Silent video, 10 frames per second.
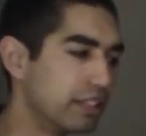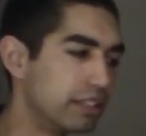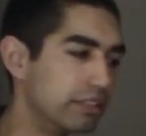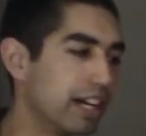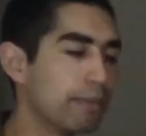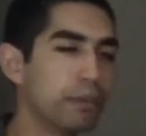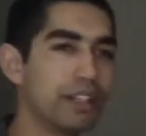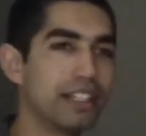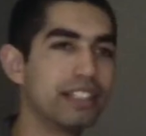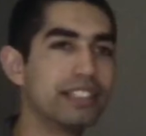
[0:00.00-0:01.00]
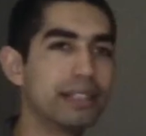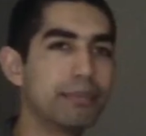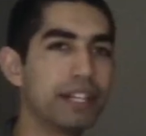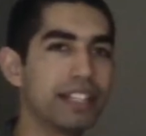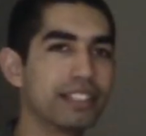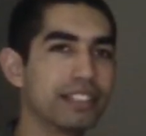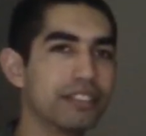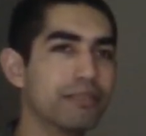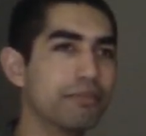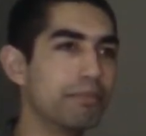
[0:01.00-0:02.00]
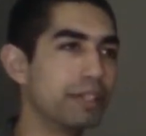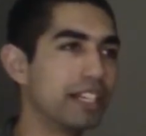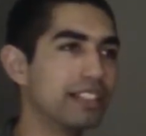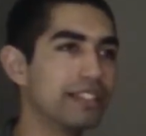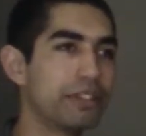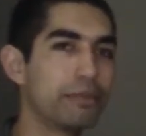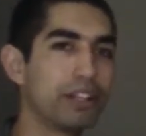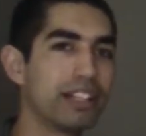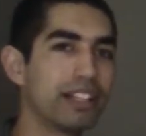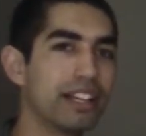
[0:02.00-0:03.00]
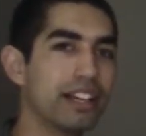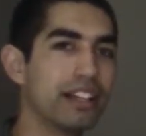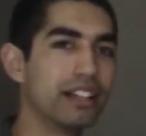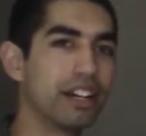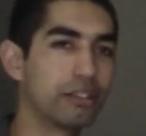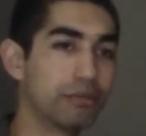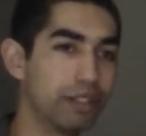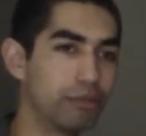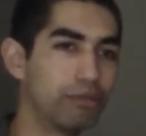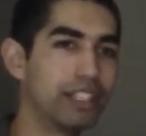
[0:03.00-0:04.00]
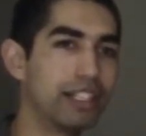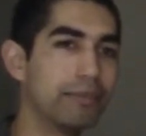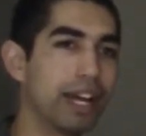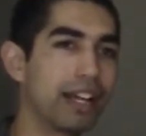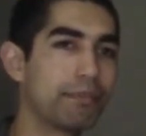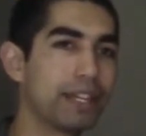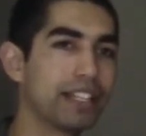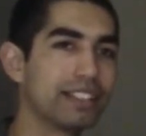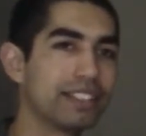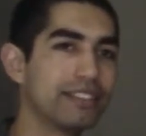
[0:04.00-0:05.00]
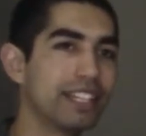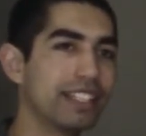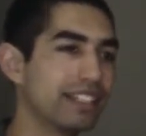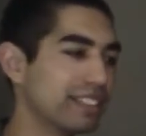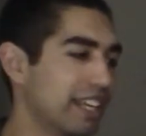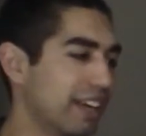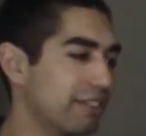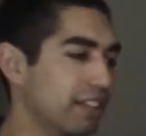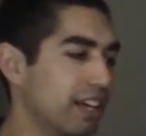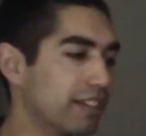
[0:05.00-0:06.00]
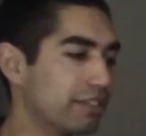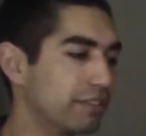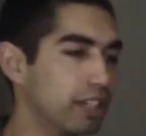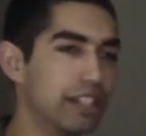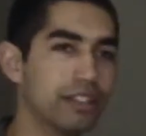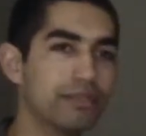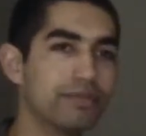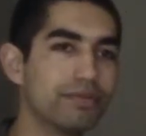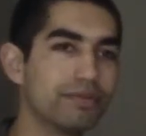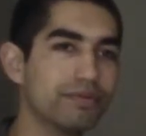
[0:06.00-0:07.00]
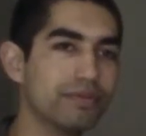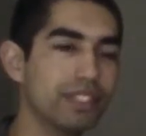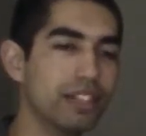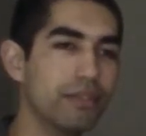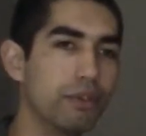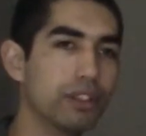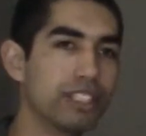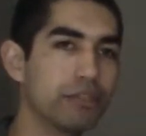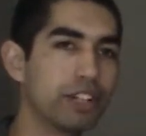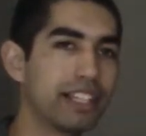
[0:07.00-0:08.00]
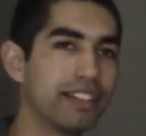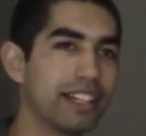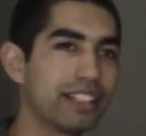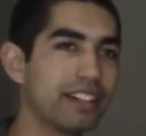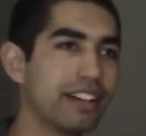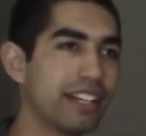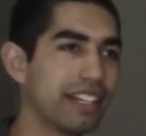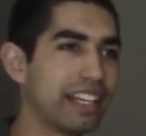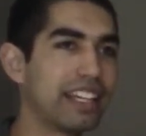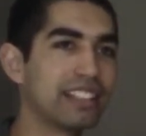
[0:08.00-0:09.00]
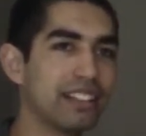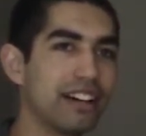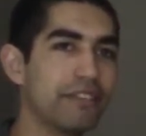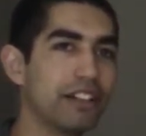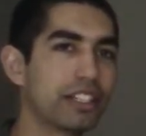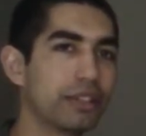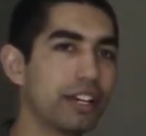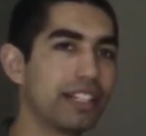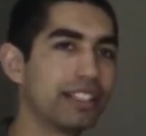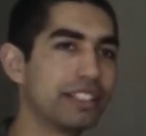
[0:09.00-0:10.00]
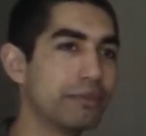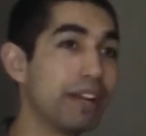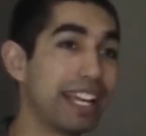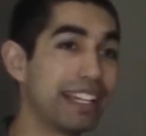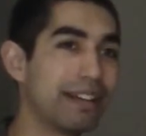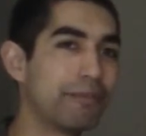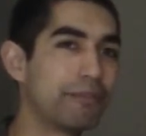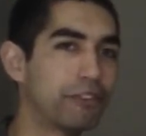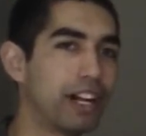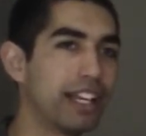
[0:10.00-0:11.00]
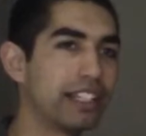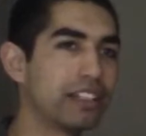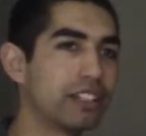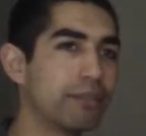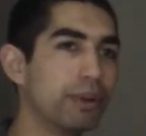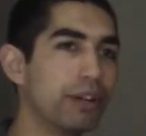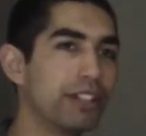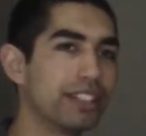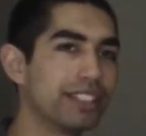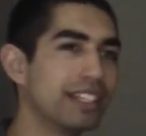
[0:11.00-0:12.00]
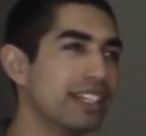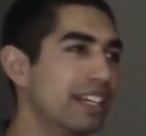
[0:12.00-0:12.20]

do not put in a cheap PSU because if you put in a, a really bad PSU that doesn't have a lot of uh, voltage regulation on it and it gets a lot of fluctuations, you may end up frying your components.